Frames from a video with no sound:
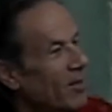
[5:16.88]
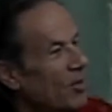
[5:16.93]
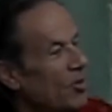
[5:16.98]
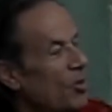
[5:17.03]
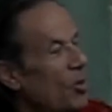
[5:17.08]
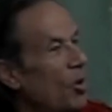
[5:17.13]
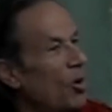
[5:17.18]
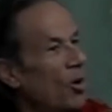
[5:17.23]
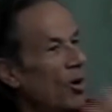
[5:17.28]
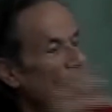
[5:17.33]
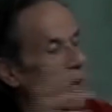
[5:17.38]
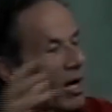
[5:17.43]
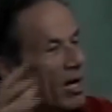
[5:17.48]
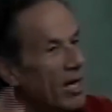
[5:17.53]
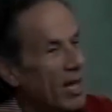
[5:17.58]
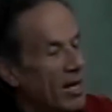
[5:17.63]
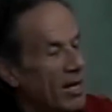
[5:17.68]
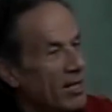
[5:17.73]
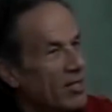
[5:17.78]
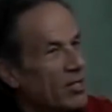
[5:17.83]
You're
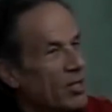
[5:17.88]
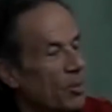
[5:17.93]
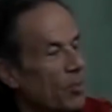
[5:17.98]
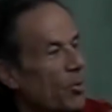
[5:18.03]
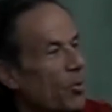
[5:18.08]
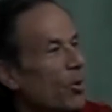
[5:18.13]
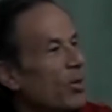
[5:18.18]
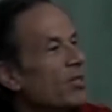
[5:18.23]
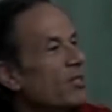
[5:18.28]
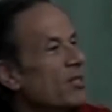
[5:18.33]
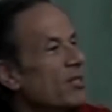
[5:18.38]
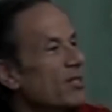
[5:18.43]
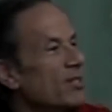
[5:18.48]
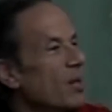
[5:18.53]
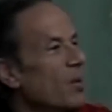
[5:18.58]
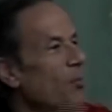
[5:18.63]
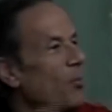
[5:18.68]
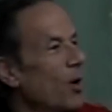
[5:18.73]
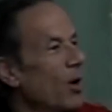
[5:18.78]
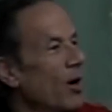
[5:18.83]
in a support
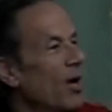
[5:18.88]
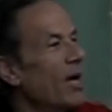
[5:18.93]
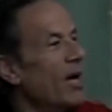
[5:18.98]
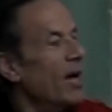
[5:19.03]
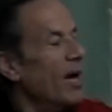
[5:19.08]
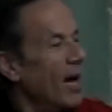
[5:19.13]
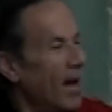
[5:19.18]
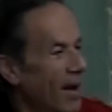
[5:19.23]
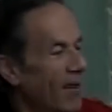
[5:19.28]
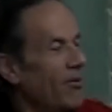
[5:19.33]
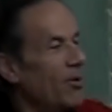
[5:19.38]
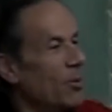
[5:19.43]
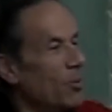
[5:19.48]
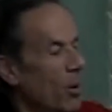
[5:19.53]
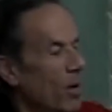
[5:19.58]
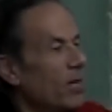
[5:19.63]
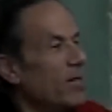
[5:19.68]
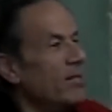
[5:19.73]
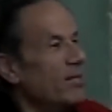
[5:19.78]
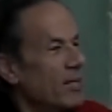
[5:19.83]
system where
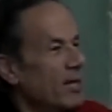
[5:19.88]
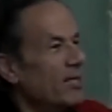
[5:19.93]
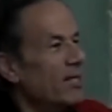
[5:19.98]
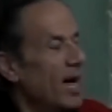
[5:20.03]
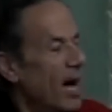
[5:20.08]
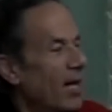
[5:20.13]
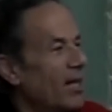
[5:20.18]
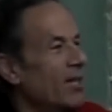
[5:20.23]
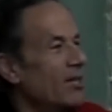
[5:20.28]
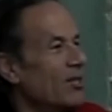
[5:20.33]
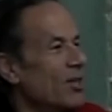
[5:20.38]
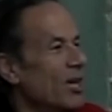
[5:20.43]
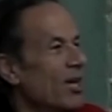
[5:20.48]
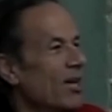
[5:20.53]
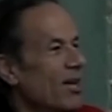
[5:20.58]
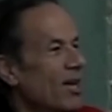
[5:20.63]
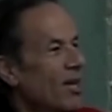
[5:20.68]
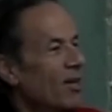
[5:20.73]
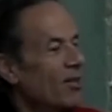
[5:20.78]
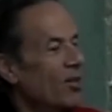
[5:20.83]
everyone is
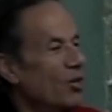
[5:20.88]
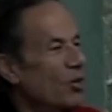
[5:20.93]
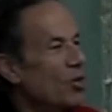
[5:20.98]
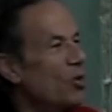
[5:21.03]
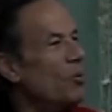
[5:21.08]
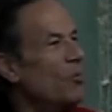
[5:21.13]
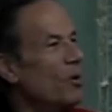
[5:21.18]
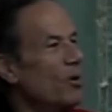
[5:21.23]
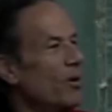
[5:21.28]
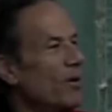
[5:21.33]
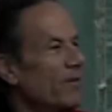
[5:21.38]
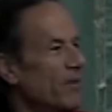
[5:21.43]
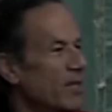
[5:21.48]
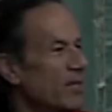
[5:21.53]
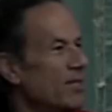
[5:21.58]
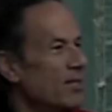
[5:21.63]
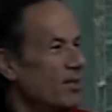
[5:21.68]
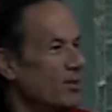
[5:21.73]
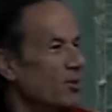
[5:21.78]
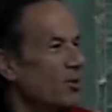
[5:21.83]
acknowledging the humor of
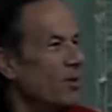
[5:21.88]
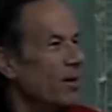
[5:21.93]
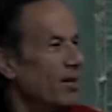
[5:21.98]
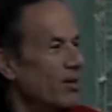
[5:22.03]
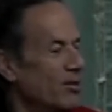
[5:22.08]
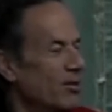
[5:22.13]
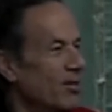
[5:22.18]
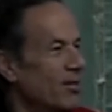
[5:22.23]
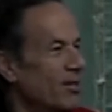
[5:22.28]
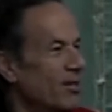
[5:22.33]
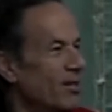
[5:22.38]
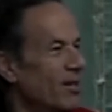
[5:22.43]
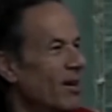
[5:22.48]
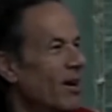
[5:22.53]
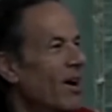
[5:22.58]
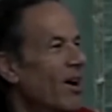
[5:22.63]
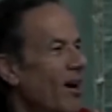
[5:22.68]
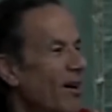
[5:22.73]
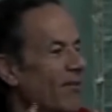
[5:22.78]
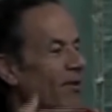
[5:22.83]
this situation,
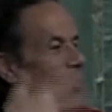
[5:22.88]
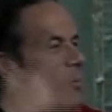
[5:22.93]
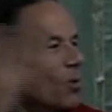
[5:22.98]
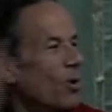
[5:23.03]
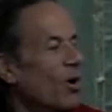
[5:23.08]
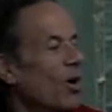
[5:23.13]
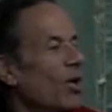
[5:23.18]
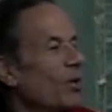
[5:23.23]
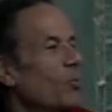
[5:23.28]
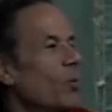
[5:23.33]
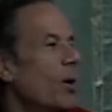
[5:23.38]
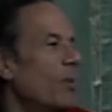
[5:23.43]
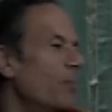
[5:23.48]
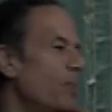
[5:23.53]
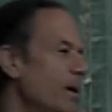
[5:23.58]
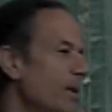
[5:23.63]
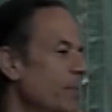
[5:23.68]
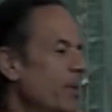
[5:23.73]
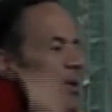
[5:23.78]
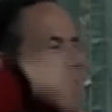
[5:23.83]
of a world where
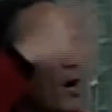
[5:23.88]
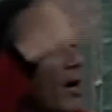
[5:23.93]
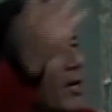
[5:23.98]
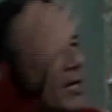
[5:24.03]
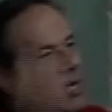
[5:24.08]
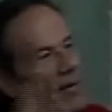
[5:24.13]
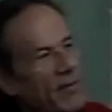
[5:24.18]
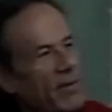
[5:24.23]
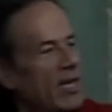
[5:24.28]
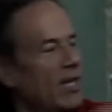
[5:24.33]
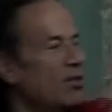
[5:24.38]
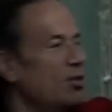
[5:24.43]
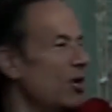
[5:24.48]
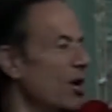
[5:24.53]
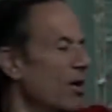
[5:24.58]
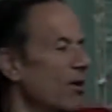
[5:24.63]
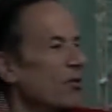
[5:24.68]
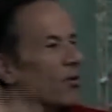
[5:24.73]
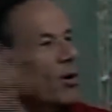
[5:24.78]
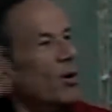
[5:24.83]
people are giving each
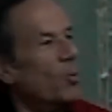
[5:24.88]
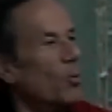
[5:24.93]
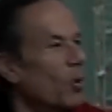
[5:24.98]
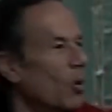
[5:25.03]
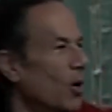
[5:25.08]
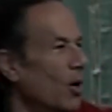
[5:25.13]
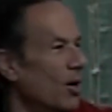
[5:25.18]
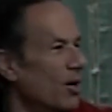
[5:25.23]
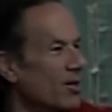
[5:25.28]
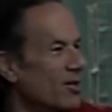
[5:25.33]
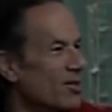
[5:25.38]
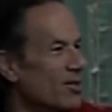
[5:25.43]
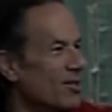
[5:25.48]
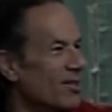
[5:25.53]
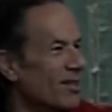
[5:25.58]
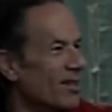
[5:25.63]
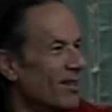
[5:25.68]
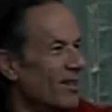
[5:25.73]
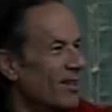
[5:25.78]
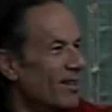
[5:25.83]
other awards
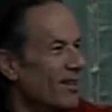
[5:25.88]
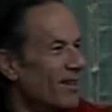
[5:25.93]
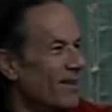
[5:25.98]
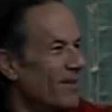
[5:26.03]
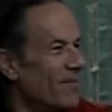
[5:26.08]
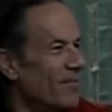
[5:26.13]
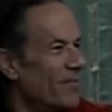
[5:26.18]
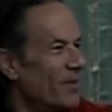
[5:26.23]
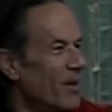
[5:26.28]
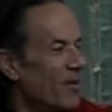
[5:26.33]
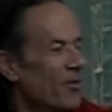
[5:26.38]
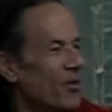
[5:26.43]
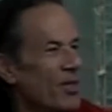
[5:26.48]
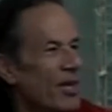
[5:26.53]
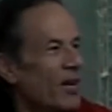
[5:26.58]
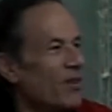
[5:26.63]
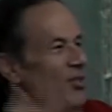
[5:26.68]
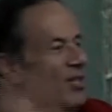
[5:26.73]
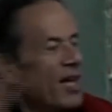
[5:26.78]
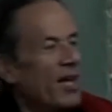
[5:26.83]
for
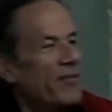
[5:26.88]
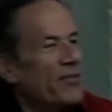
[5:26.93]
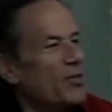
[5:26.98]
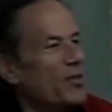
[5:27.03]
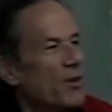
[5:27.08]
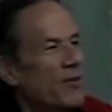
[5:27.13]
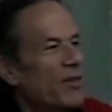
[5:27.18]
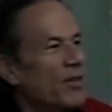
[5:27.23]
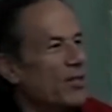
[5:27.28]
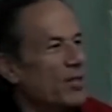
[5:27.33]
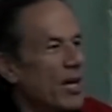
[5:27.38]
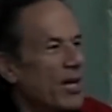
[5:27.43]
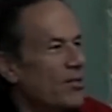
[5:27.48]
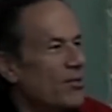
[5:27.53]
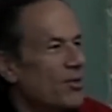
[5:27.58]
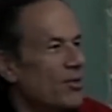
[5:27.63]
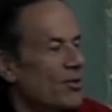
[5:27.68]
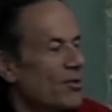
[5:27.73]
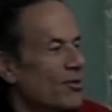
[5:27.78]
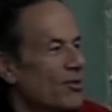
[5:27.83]
their self-serving
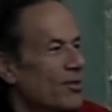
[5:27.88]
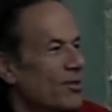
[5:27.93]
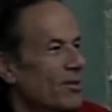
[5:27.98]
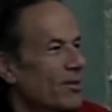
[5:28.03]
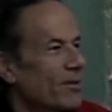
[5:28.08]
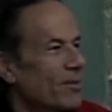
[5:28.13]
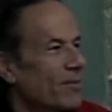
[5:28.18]
gestures.